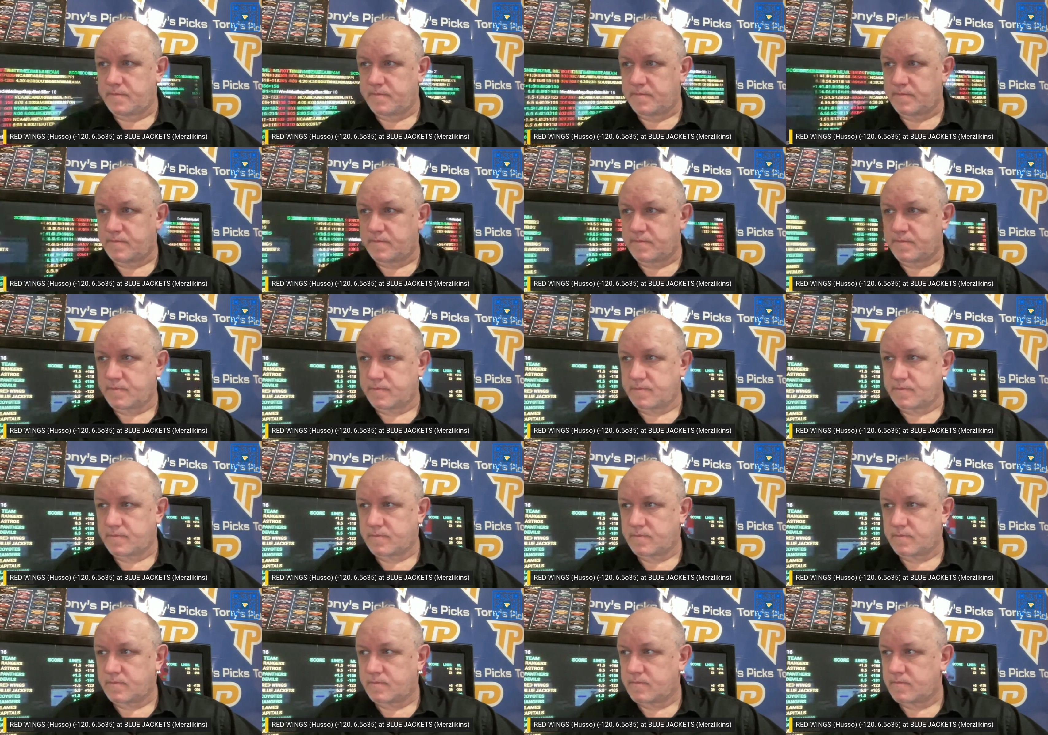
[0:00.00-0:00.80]

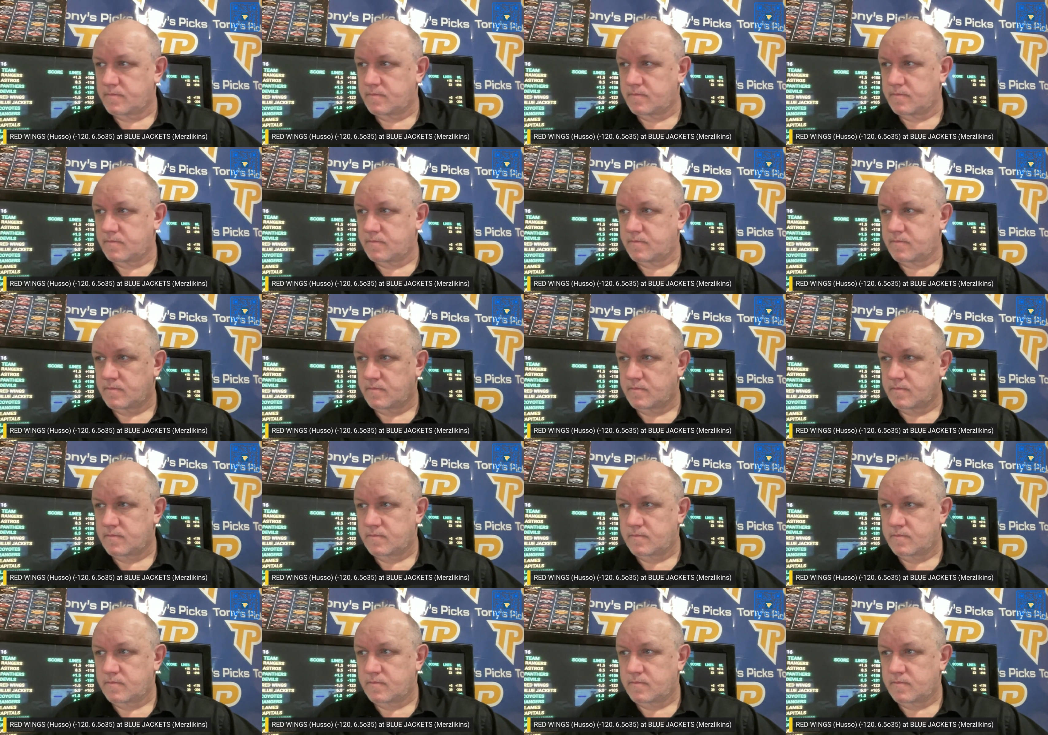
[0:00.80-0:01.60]

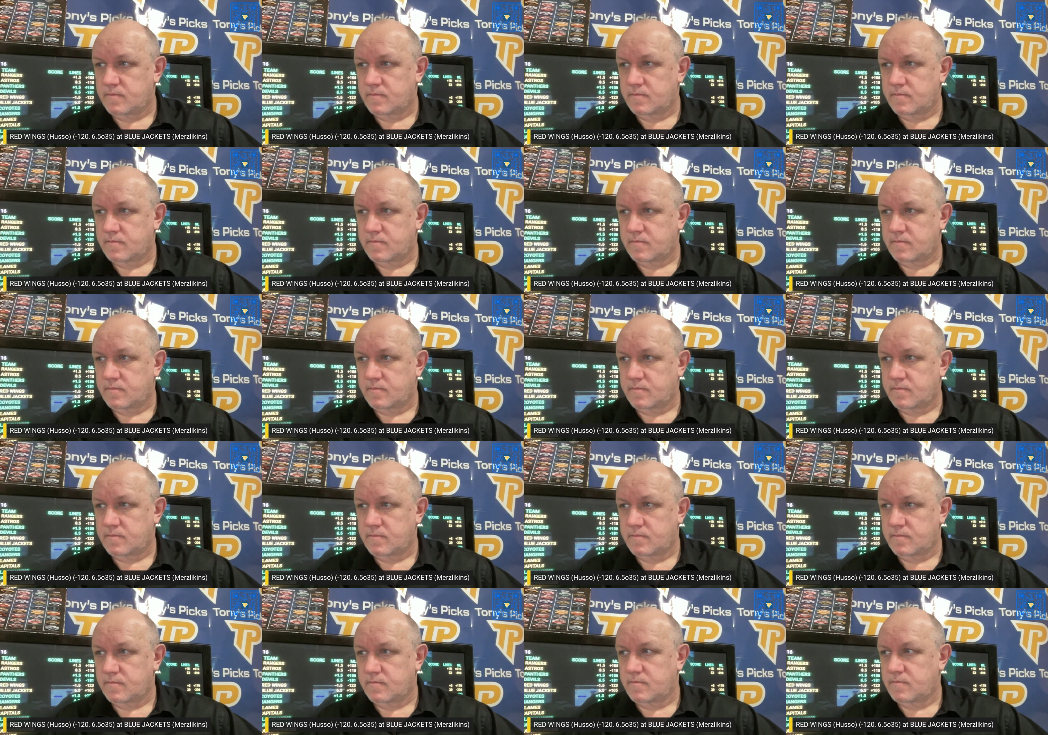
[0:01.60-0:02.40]

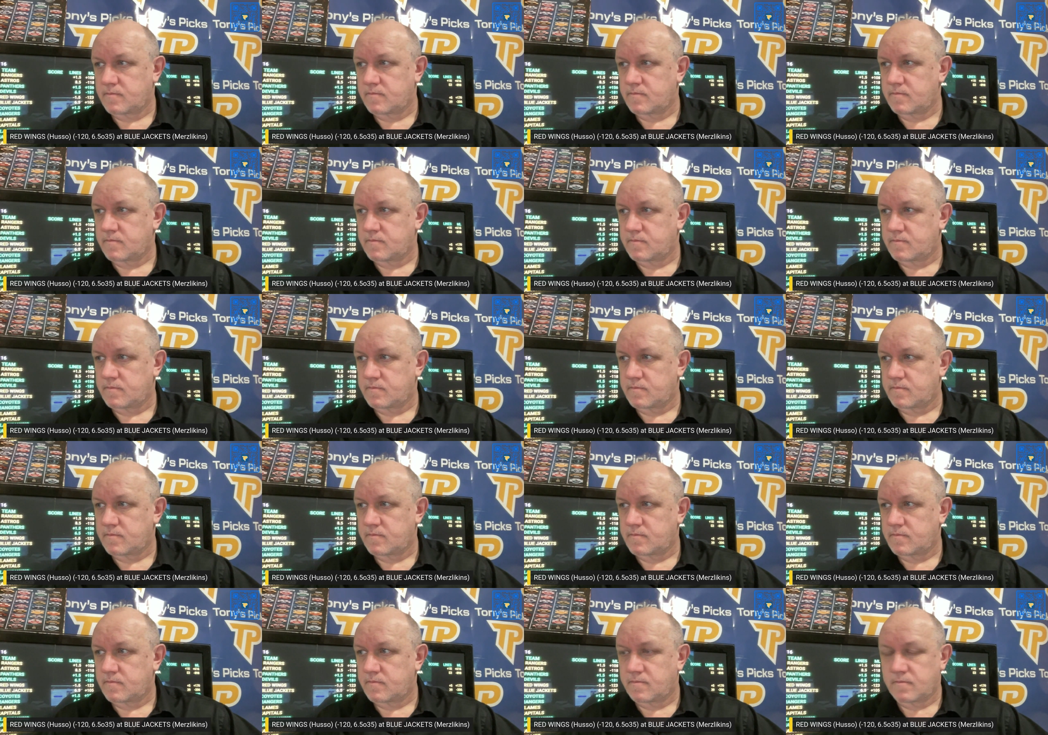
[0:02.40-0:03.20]

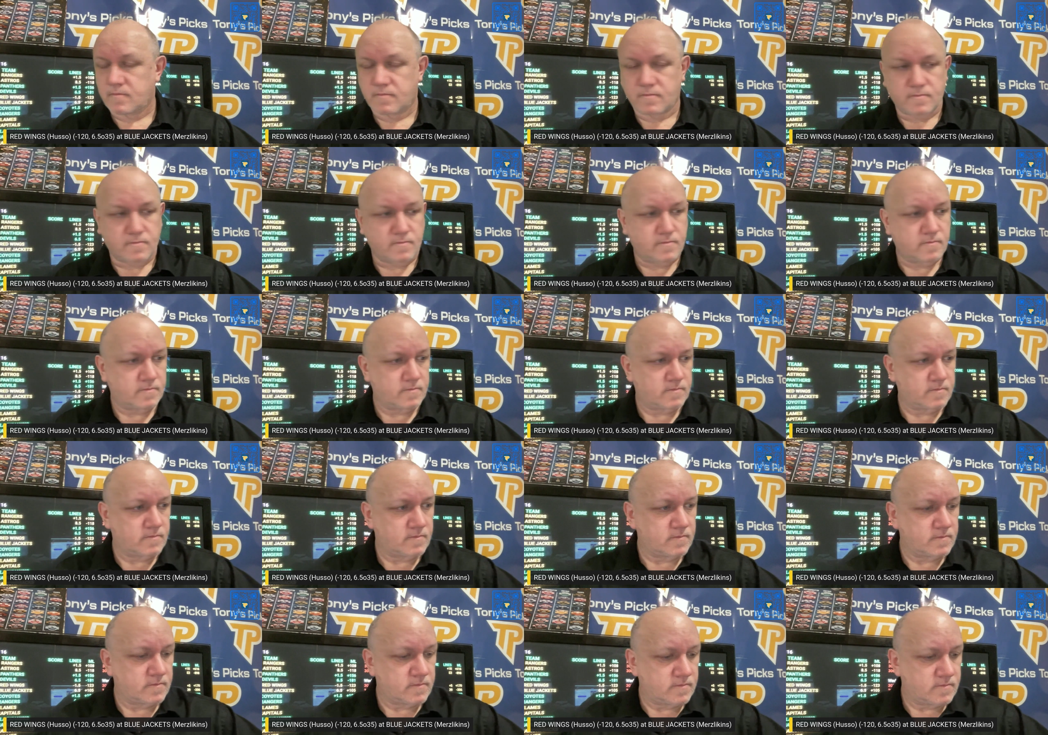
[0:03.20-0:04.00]

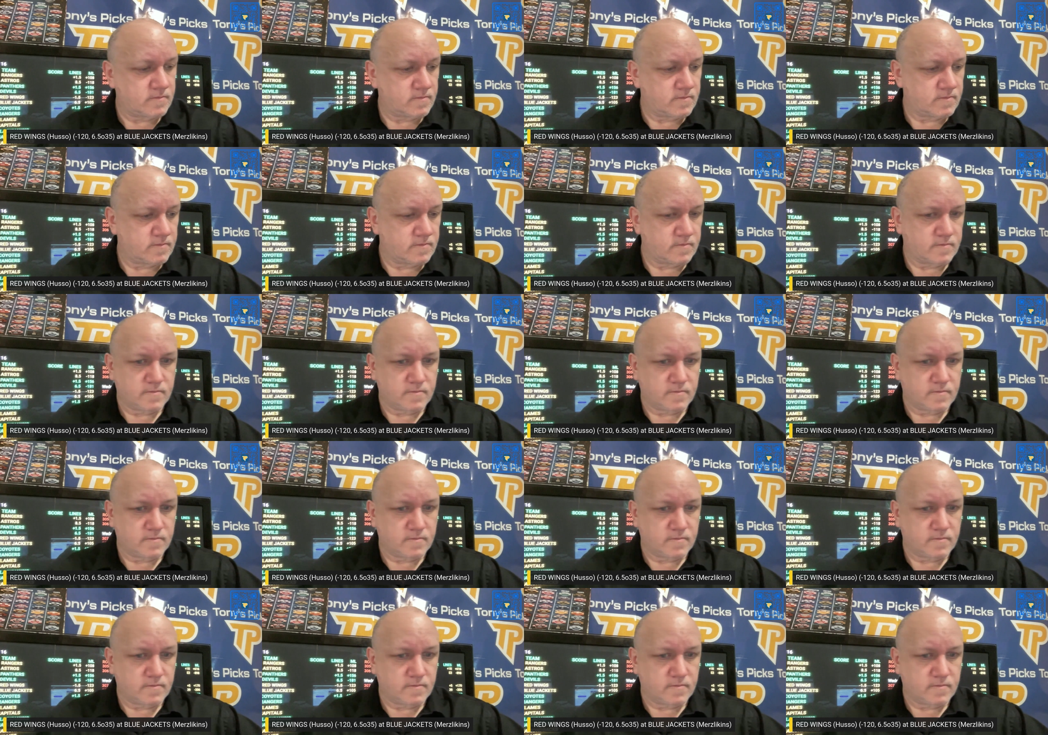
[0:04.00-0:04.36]
No one is speaking in this clip.